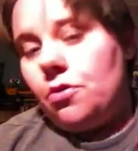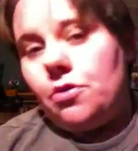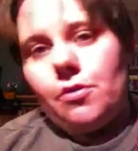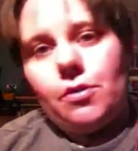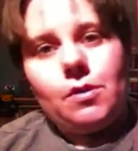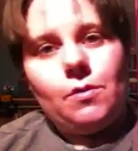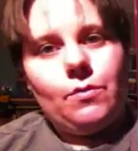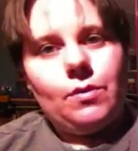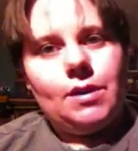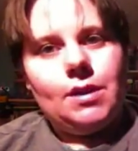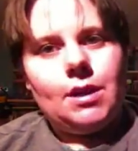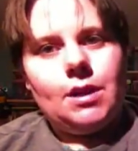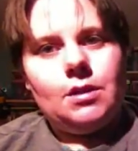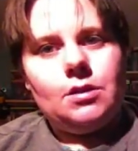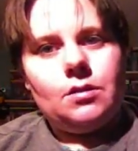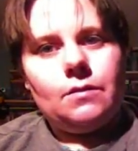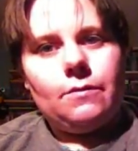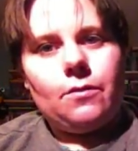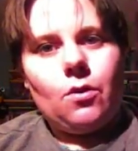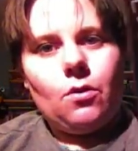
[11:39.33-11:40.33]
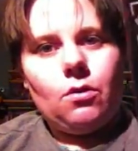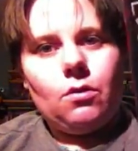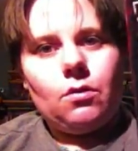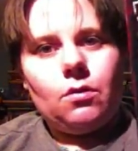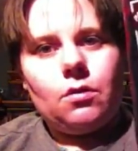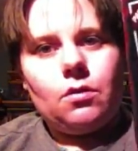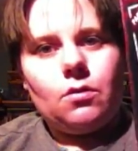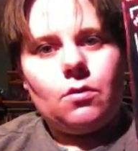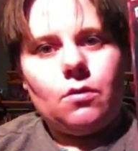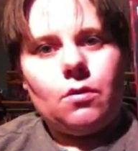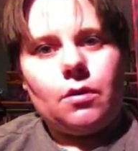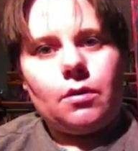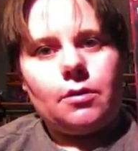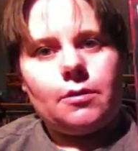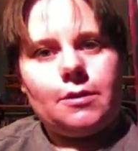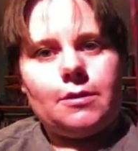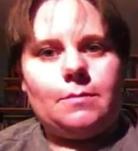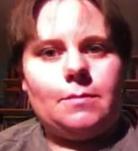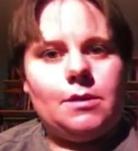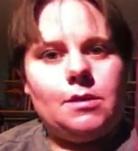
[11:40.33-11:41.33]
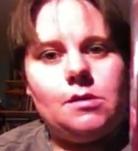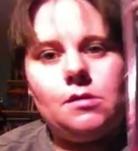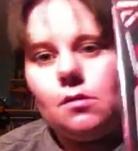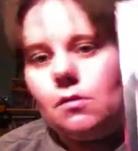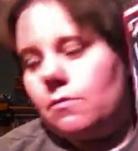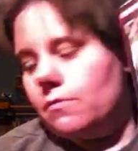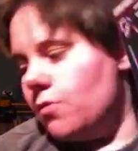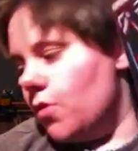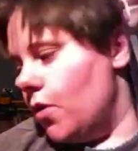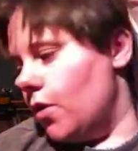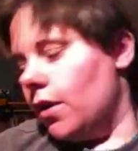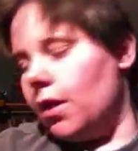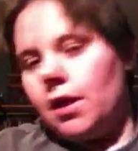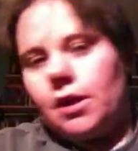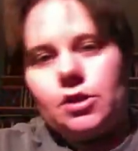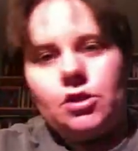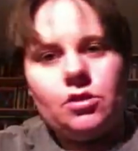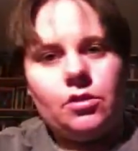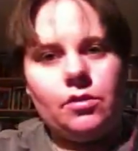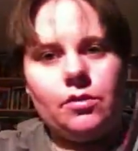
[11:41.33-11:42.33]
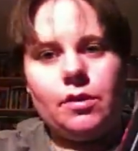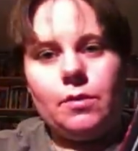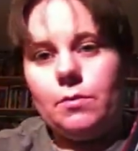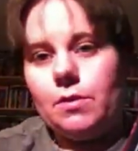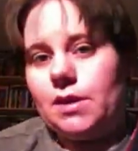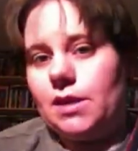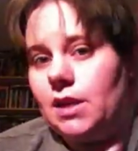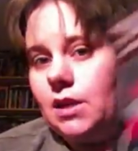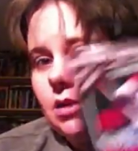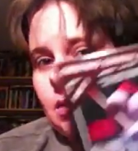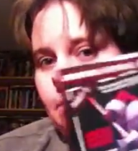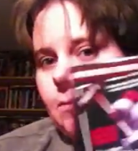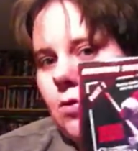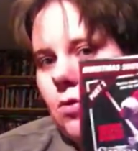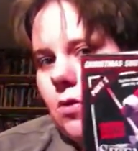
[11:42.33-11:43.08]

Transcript: 31 Days of Horror or Christmas, so more or less 31 Days of